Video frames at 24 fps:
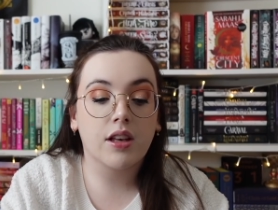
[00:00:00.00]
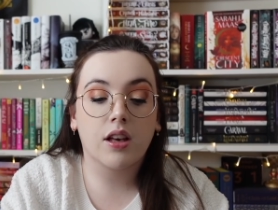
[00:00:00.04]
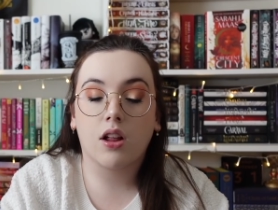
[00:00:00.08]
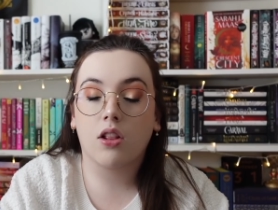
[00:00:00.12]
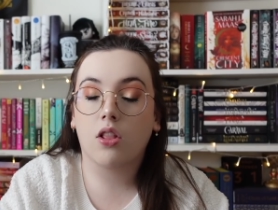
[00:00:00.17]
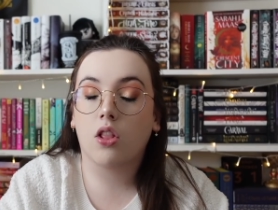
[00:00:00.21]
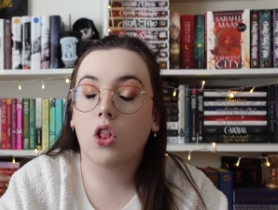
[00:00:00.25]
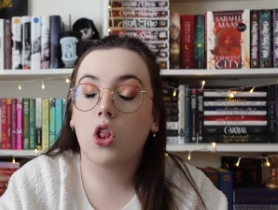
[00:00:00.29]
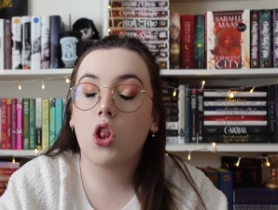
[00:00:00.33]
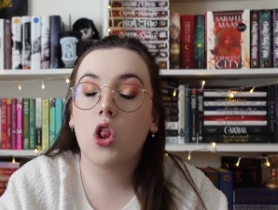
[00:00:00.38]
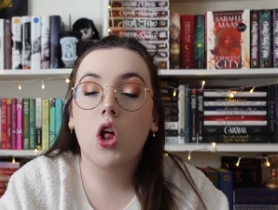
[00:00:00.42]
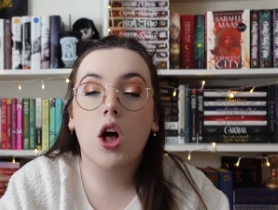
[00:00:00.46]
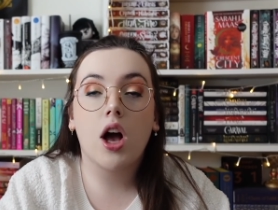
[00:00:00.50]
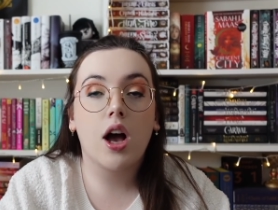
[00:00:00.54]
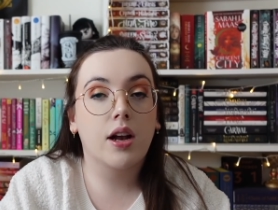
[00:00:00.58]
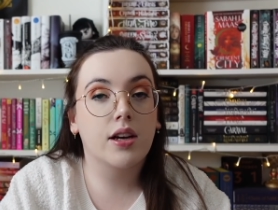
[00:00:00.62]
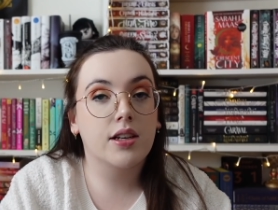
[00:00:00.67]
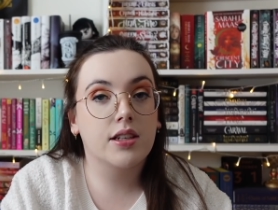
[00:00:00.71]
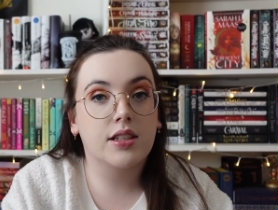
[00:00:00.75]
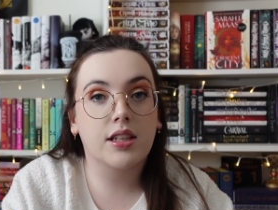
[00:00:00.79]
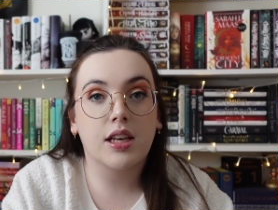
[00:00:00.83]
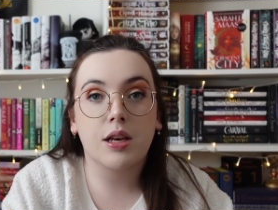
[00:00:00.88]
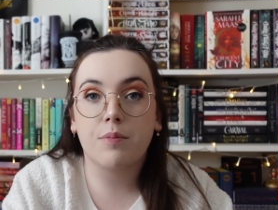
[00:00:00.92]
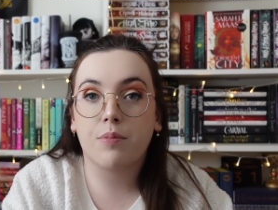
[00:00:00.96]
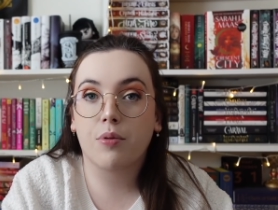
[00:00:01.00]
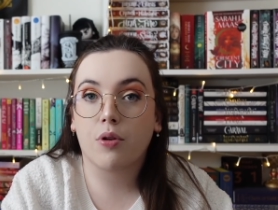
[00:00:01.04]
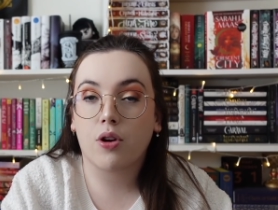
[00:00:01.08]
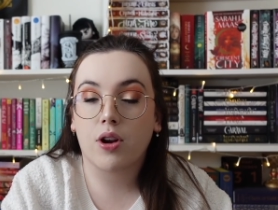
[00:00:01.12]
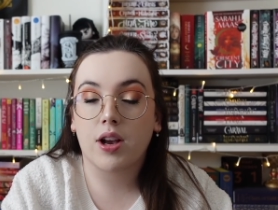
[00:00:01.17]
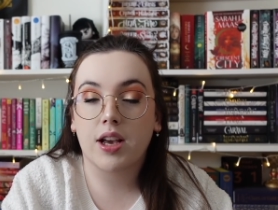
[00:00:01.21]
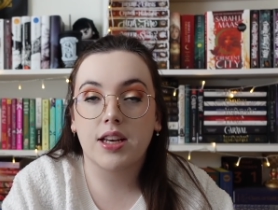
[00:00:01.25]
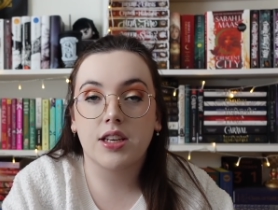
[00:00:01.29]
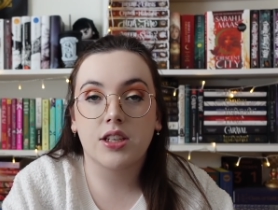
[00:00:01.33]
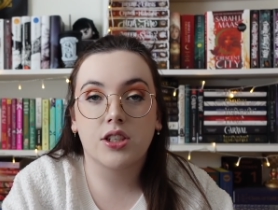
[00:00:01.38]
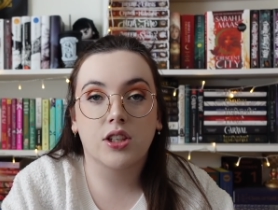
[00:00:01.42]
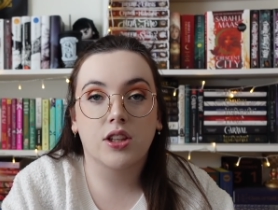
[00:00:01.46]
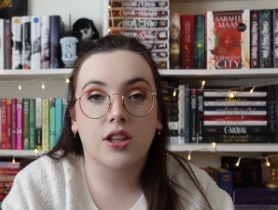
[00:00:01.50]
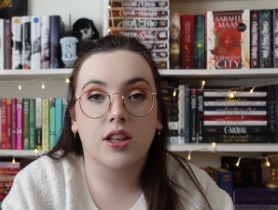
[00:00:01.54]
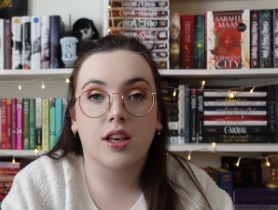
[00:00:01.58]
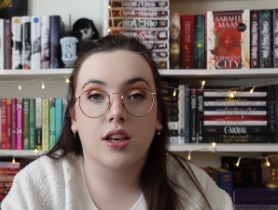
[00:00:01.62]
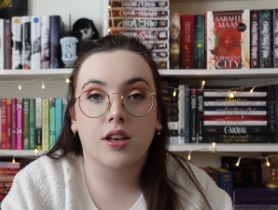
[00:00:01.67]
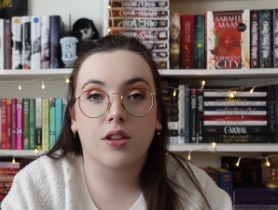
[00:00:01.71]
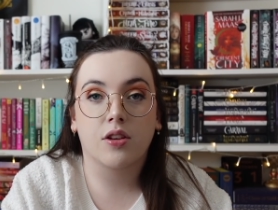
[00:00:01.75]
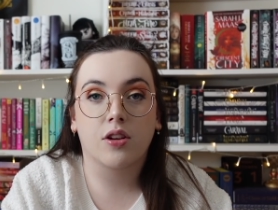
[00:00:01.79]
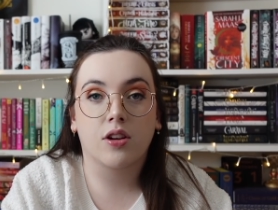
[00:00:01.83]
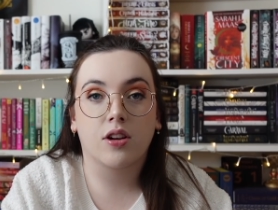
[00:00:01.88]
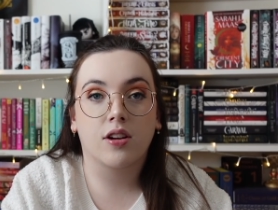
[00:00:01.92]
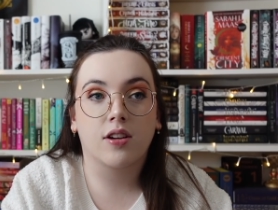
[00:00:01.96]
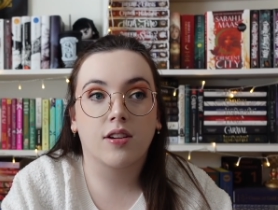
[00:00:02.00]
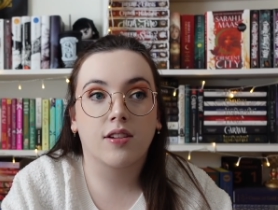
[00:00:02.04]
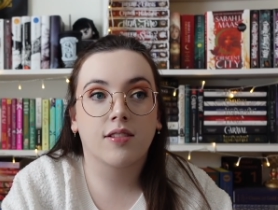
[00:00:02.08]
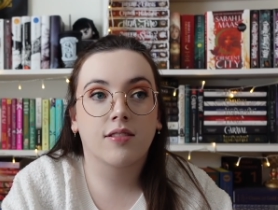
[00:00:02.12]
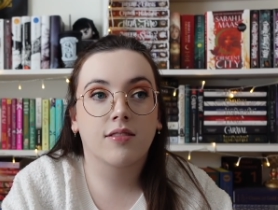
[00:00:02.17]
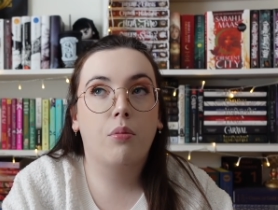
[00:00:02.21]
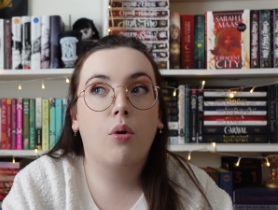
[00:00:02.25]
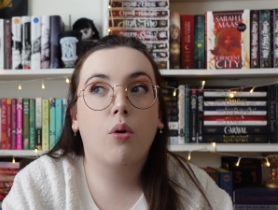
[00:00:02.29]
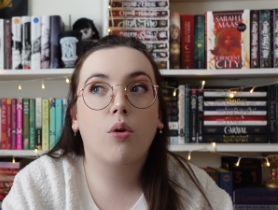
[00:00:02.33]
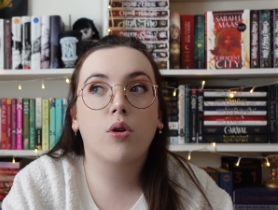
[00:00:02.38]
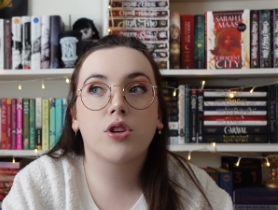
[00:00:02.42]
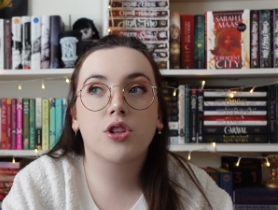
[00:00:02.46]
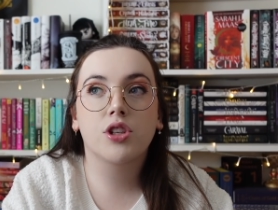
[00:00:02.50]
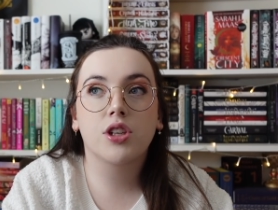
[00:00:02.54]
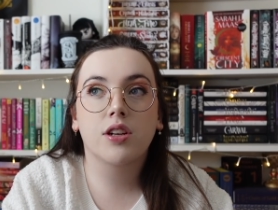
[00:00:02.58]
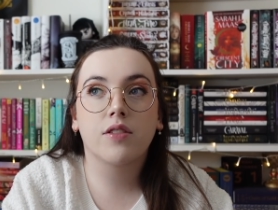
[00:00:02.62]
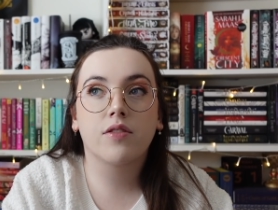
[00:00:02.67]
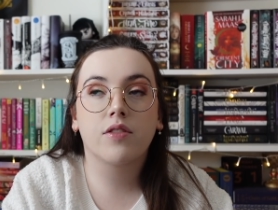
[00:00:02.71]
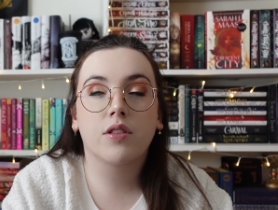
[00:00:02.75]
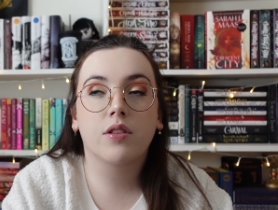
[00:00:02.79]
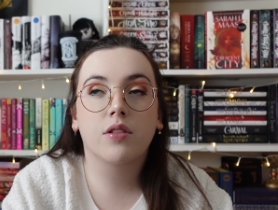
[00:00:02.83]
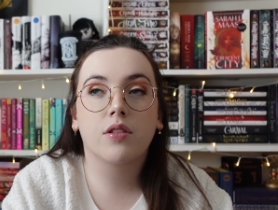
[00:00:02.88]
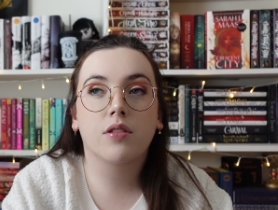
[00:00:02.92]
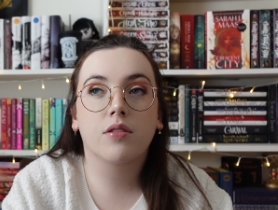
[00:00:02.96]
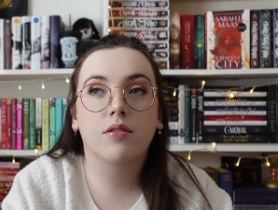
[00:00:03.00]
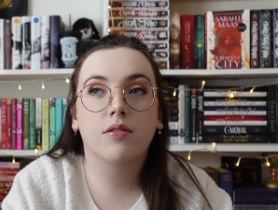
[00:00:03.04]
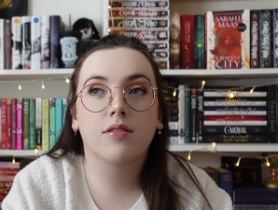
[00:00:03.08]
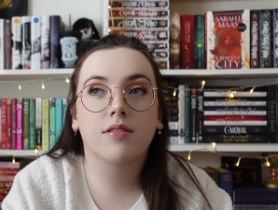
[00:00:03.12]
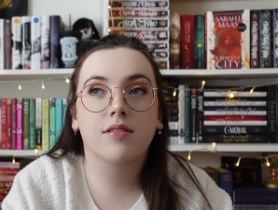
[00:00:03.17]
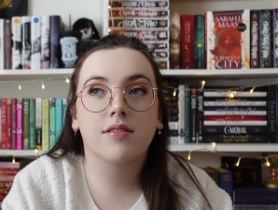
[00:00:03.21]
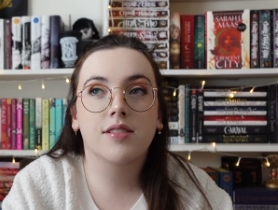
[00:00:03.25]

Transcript: a lot deeper into the other portion of the